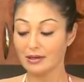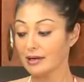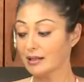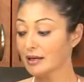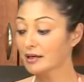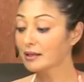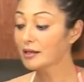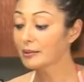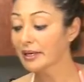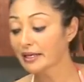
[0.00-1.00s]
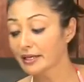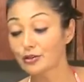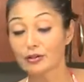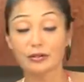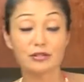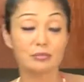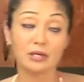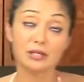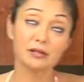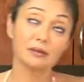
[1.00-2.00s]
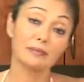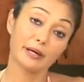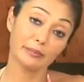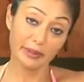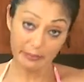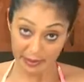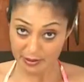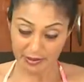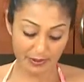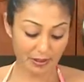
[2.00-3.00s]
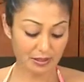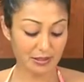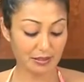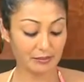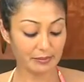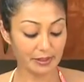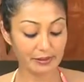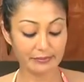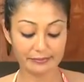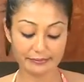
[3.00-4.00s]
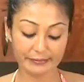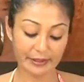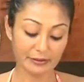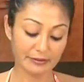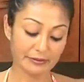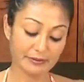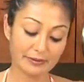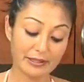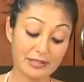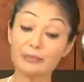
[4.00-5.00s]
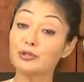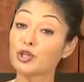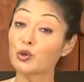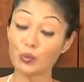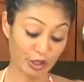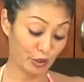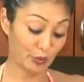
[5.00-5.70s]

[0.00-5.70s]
I like a lot of mayonnaise. You can use mustard. I'm not a big mustard person, but well, that's up to you what you